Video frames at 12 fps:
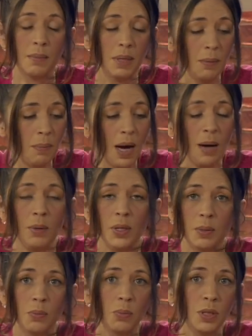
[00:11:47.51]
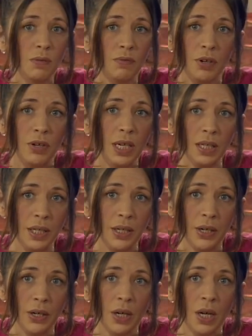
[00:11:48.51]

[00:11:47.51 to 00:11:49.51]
I mean, the Bible was very clear